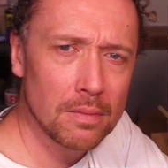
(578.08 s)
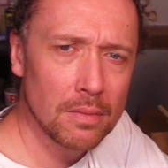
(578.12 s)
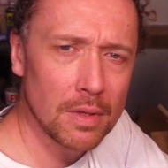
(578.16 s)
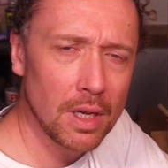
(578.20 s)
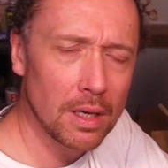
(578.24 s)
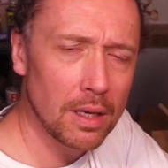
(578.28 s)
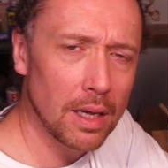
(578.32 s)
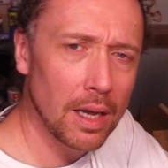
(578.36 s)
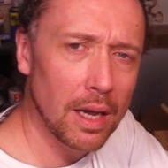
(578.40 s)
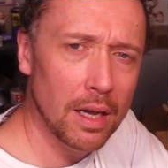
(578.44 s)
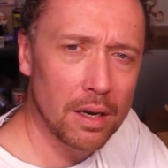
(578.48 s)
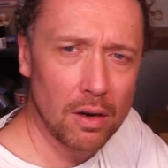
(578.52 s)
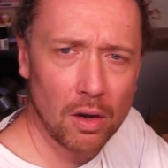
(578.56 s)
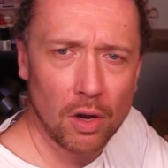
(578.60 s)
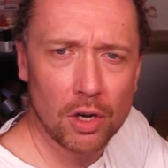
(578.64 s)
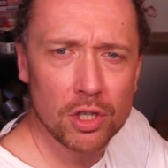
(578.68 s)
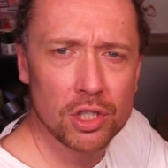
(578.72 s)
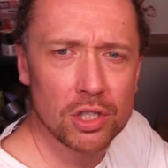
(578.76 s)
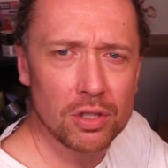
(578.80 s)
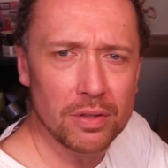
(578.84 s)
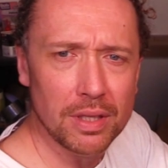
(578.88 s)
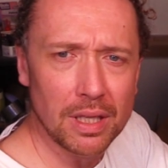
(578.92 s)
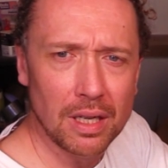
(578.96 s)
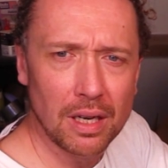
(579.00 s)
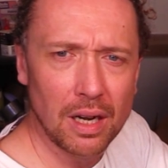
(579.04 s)
an
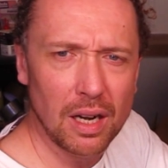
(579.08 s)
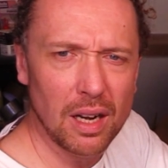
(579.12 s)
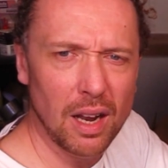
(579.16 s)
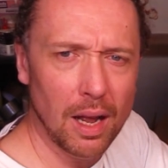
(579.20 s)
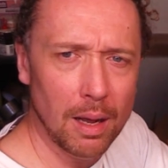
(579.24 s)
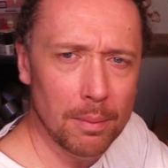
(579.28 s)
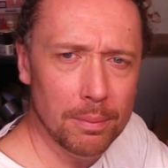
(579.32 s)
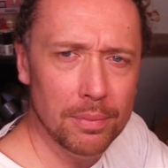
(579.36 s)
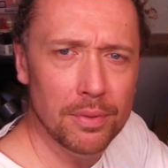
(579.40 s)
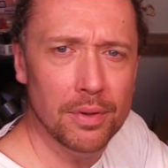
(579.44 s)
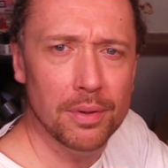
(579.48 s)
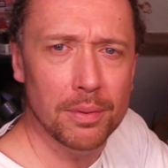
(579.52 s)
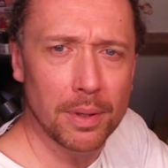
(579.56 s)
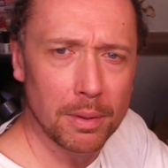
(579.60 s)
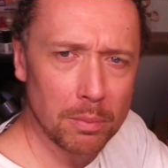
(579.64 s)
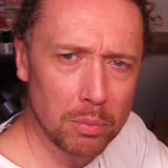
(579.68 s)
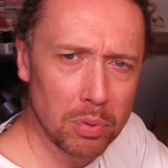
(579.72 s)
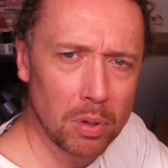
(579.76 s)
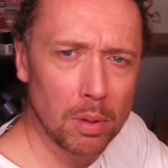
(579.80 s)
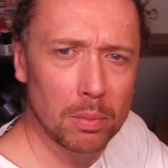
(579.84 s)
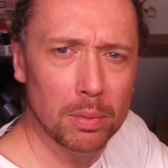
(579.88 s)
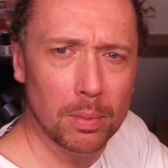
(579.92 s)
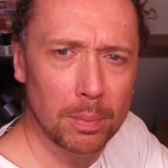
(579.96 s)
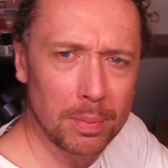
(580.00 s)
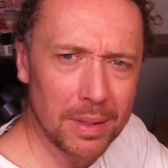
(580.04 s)
archery club, that we
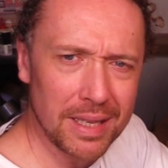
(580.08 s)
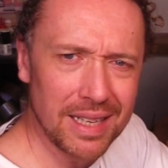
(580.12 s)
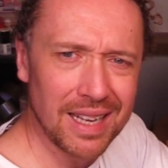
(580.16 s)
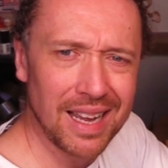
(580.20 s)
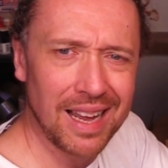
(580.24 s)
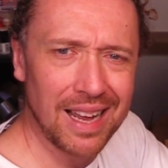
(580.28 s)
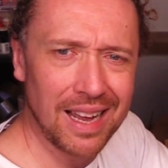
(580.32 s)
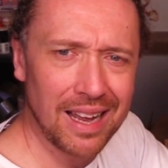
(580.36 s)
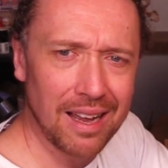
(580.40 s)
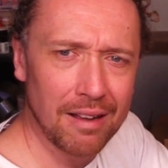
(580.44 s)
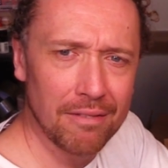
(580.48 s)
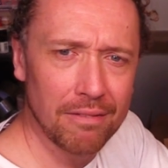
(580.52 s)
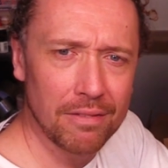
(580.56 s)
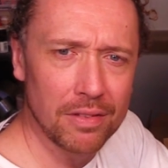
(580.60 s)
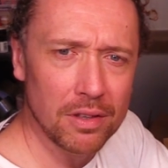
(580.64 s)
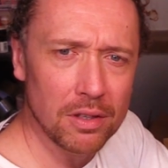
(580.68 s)
probably have,